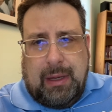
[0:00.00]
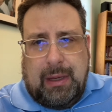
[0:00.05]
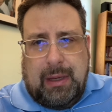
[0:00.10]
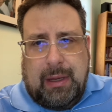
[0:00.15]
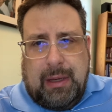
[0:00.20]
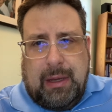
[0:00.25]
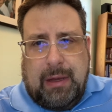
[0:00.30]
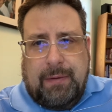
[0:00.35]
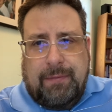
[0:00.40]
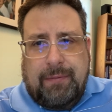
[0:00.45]

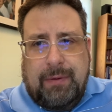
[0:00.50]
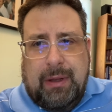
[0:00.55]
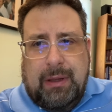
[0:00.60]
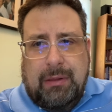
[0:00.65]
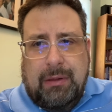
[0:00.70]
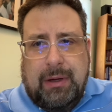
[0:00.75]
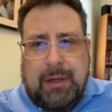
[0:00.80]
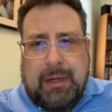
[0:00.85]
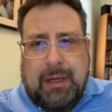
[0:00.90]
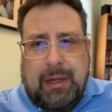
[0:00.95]
If we
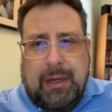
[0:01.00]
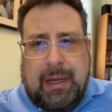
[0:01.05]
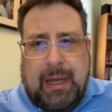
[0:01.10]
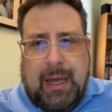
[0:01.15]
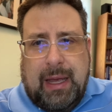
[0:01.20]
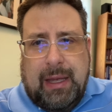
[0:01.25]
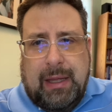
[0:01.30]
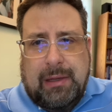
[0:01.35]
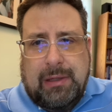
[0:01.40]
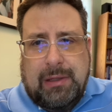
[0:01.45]
look
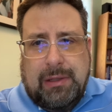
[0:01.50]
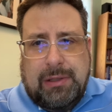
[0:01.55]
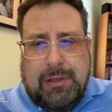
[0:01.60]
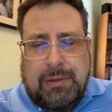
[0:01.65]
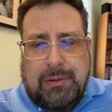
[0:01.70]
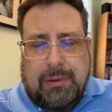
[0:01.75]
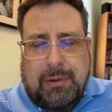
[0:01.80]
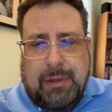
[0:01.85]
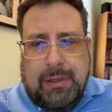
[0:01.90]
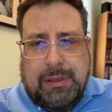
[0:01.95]
again
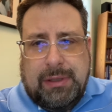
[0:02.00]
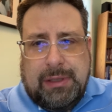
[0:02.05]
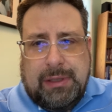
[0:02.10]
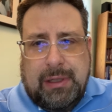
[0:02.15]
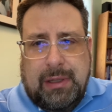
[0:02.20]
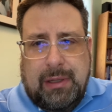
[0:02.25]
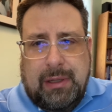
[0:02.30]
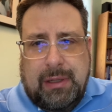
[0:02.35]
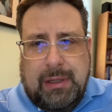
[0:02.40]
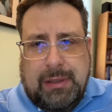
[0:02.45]

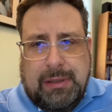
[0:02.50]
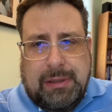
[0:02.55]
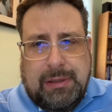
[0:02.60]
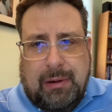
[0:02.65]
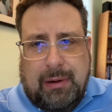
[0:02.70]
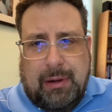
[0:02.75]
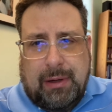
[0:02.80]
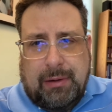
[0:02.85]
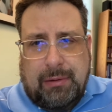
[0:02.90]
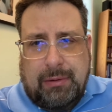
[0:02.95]
towards his
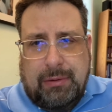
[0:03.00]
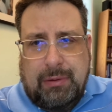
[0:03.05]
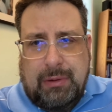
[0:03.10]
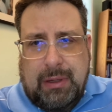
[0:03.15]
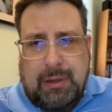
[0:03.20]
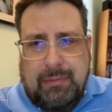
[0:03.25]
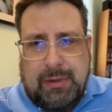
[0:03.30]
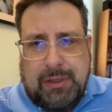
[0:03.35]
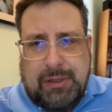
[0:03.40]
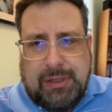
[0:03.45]
daughter, who
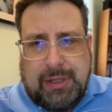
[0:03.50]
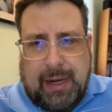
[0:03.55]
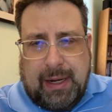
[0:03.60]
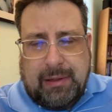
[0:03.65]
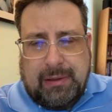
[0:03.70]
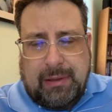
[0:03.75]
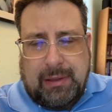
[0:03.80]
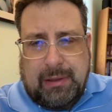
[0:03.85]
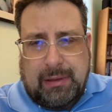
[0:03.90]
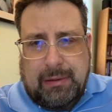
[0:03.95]
he
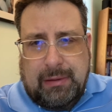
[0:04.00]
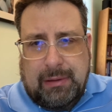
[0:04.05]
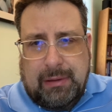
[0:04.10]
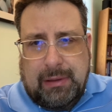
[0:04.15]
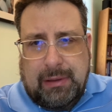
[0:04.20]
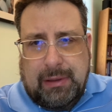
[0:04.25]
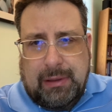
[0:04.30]
rejected,